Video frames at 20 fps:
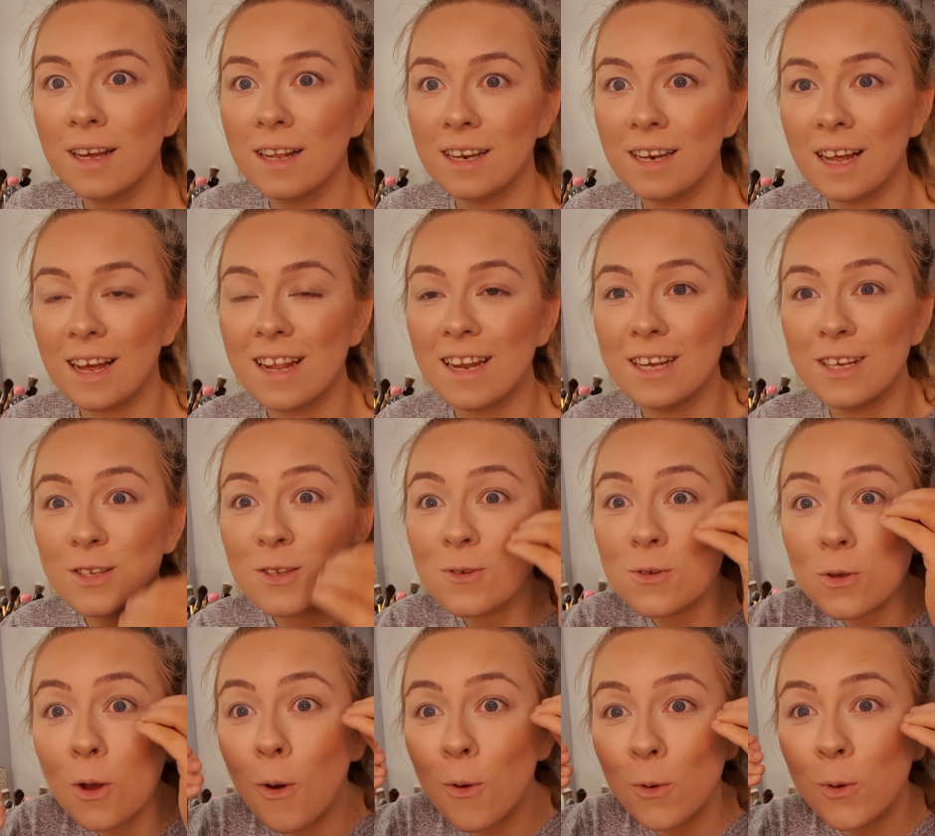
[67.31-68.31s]
Like, they're
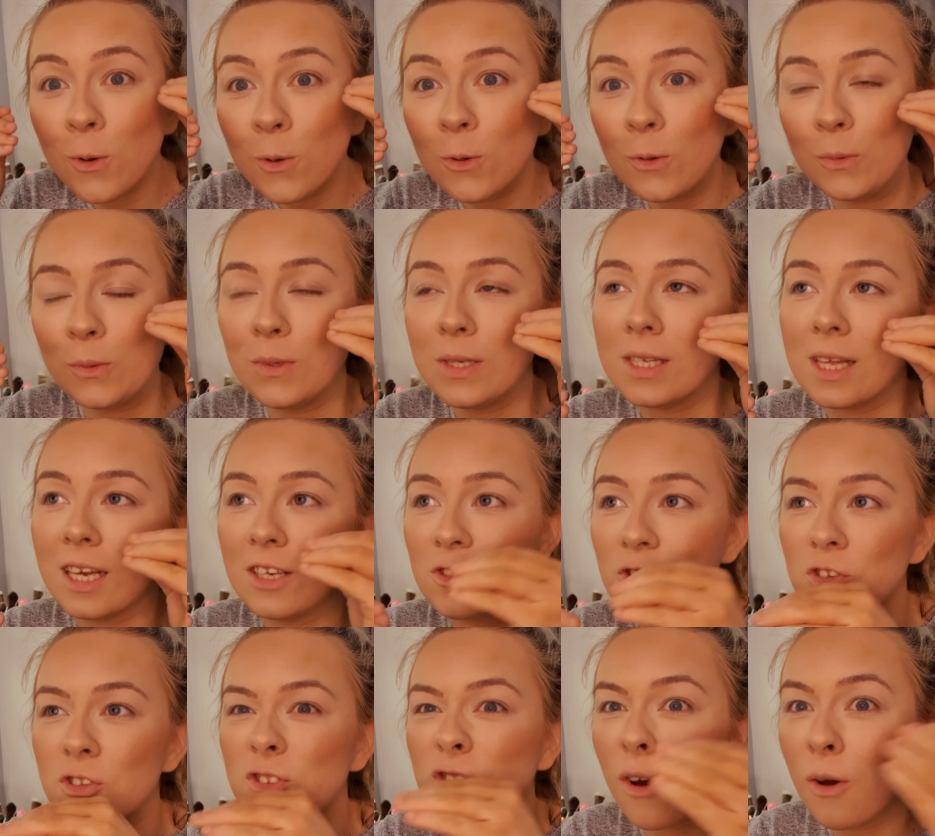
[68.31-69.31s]
so coarse, they
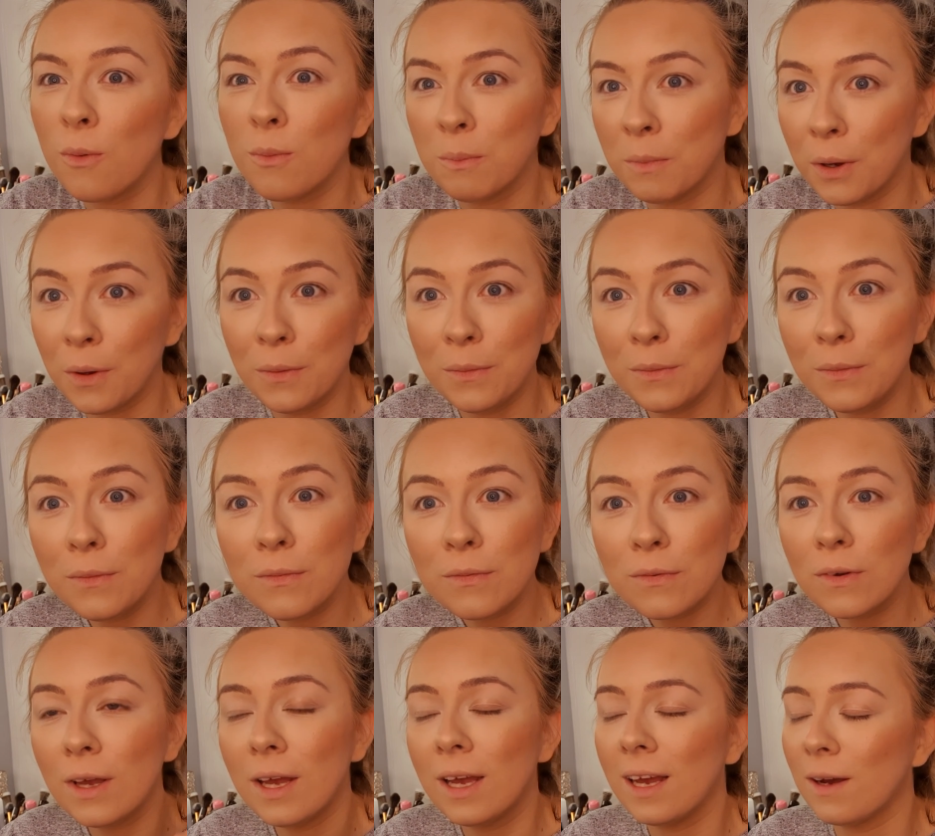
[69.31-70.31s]
just don't move,
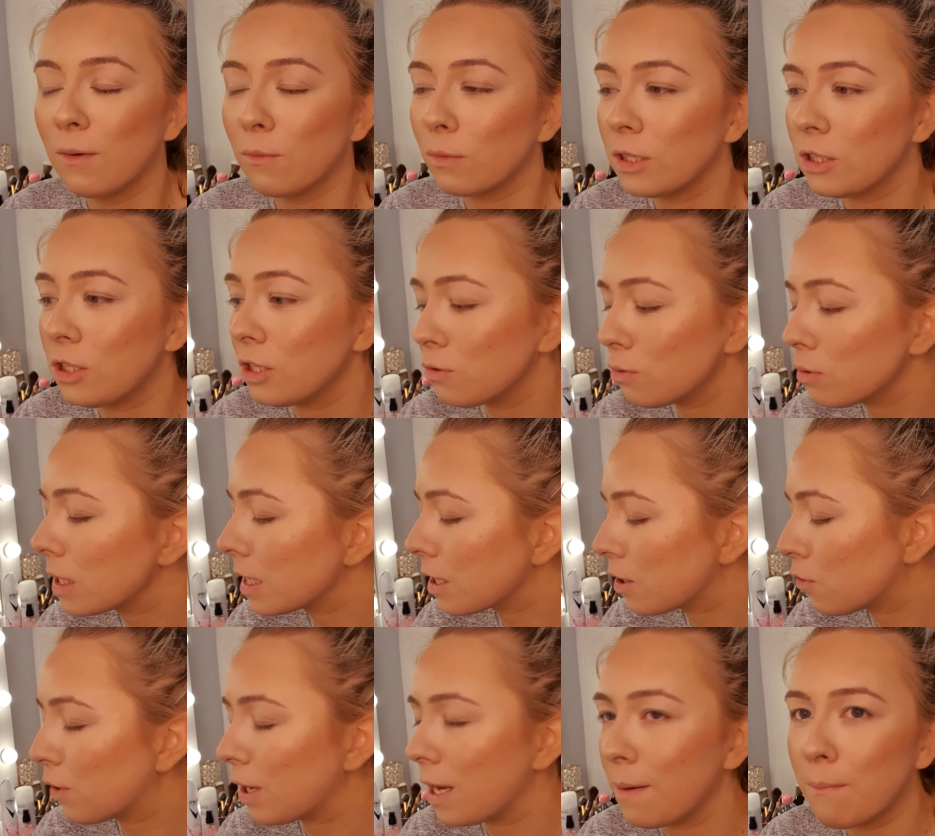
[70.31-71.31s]
which is really
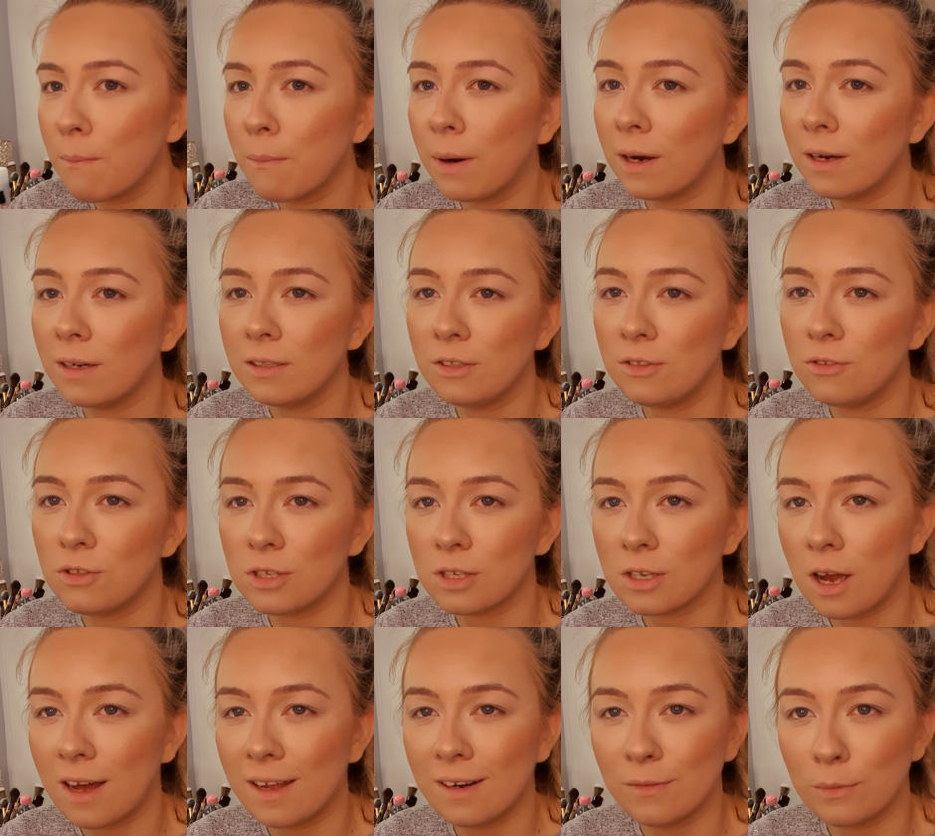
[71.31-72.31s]
annoying, but you just
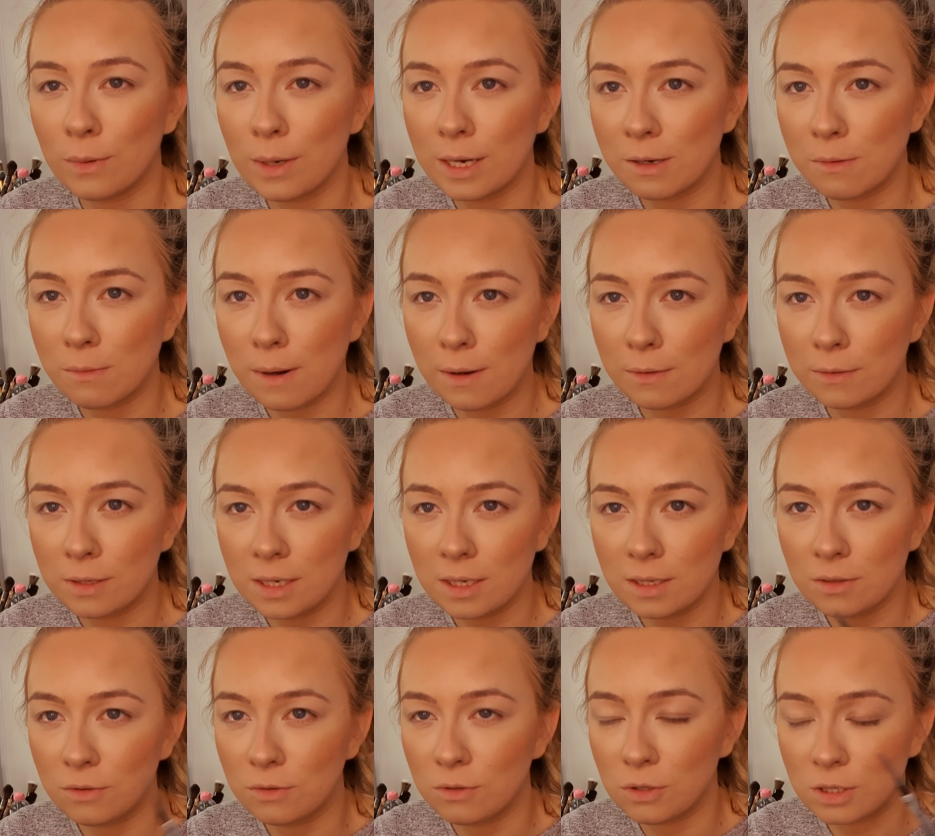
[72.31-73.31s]
kind of work around it
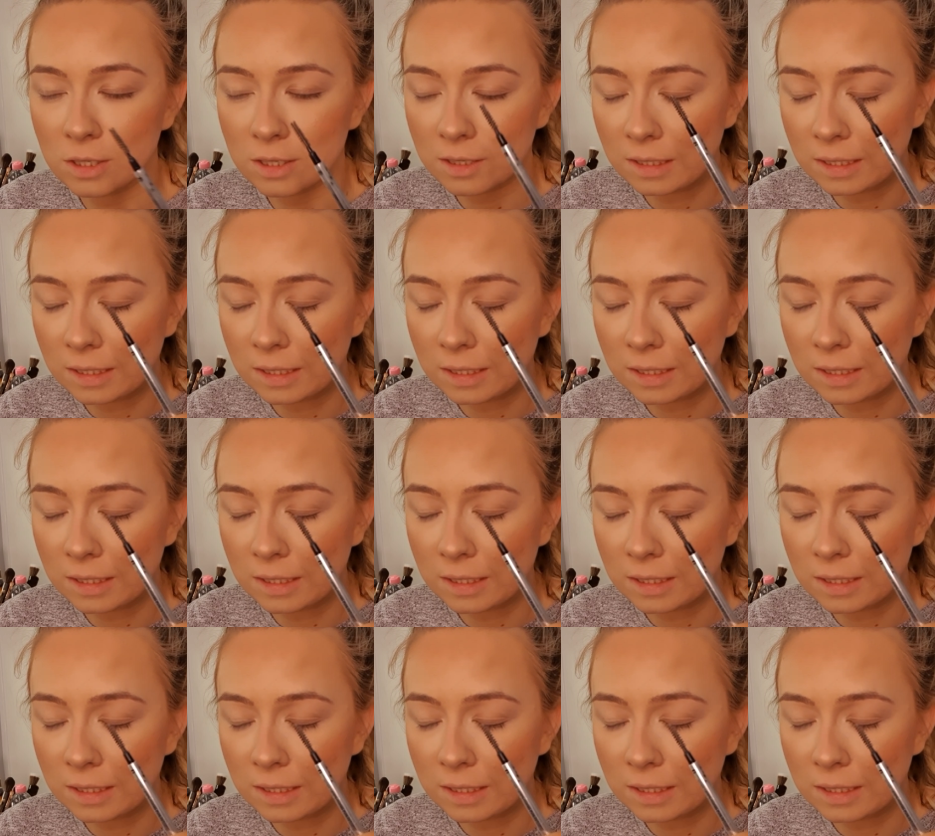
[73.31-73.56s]
and you just